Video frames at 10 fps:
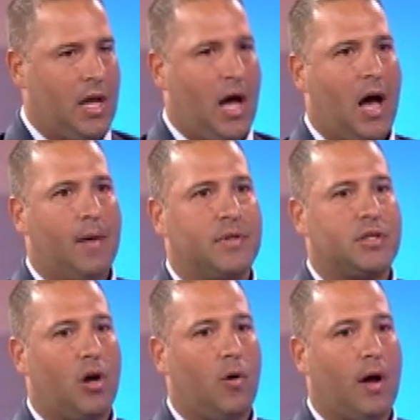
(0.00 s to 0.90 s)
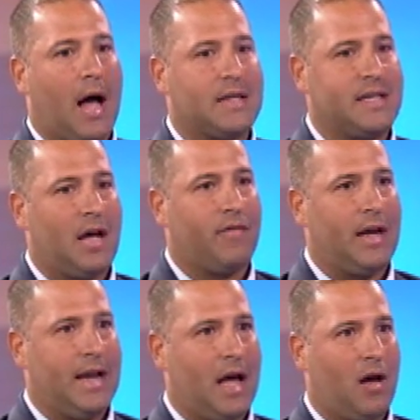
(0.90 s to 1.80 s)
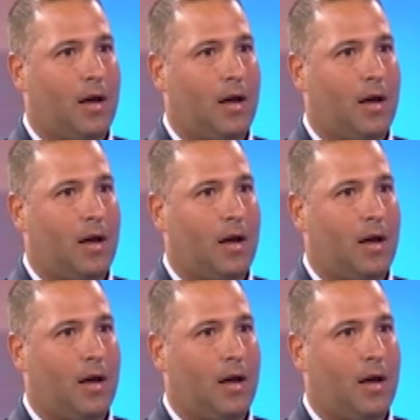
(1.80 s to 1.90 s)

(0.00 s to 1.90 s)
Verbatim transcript: Um, so ASEAN right now,